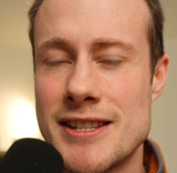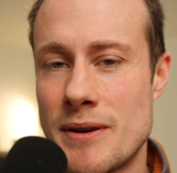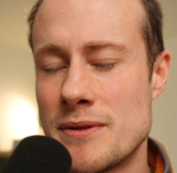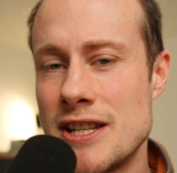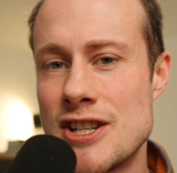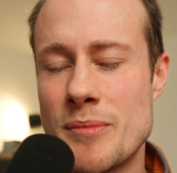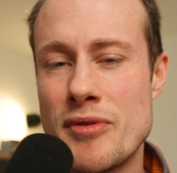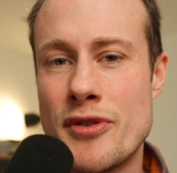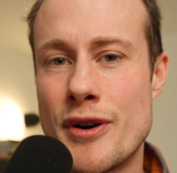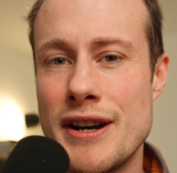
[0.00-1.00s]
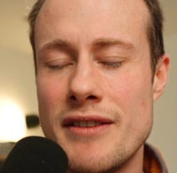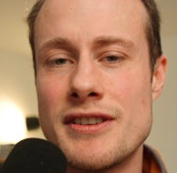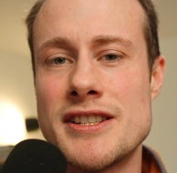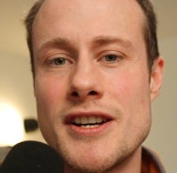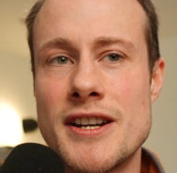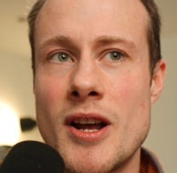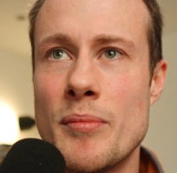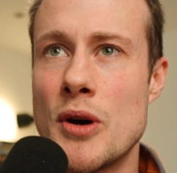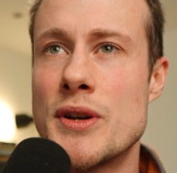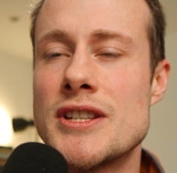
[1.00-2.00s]
So I was teaching before I even started
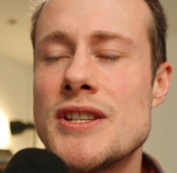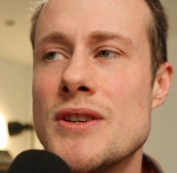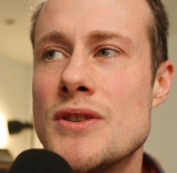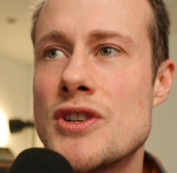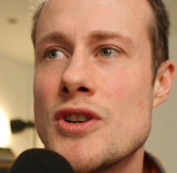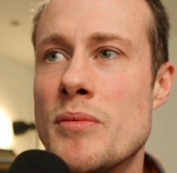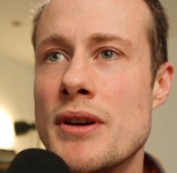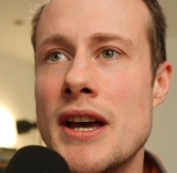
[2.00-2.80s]
uploading to YouTube.